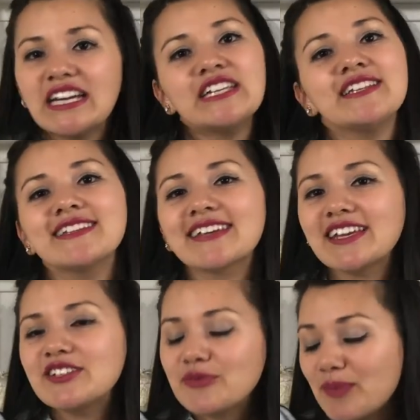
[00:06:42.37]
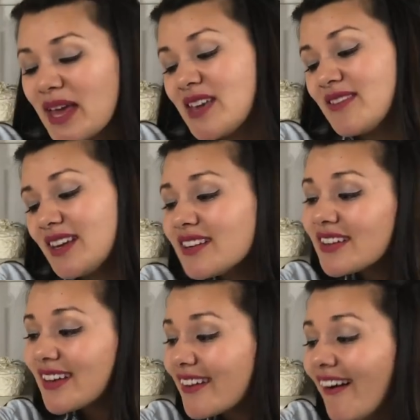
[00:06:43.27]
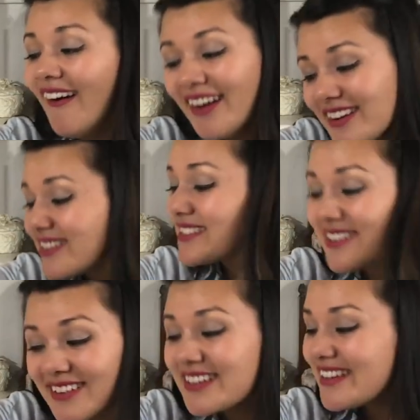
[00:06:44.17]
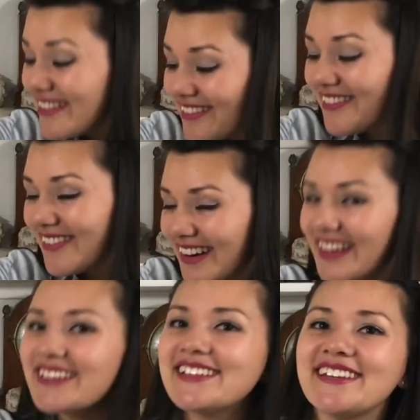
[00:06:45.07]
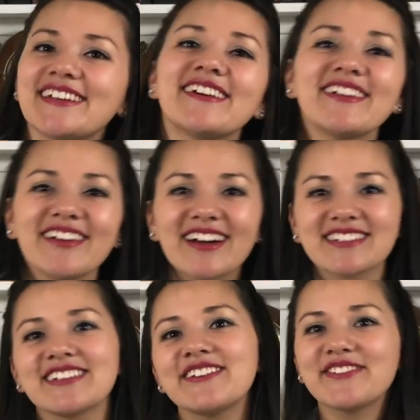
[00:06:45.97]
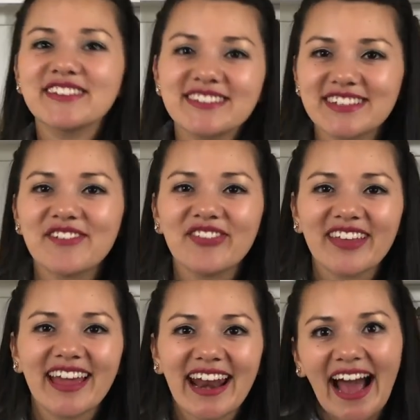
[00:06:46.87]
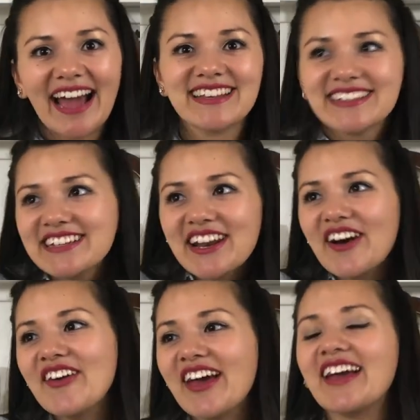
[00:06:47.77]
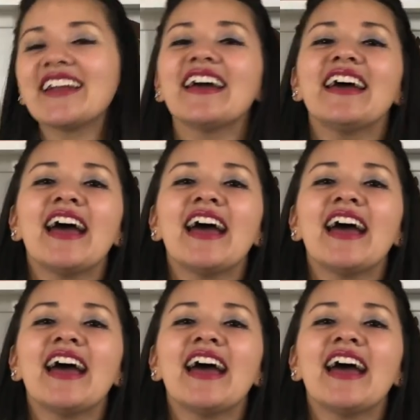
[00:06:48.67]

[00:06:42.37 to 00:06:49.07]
you look at your baby and you're like, oh, you're so cute, and you actually feel something. I didn't know that.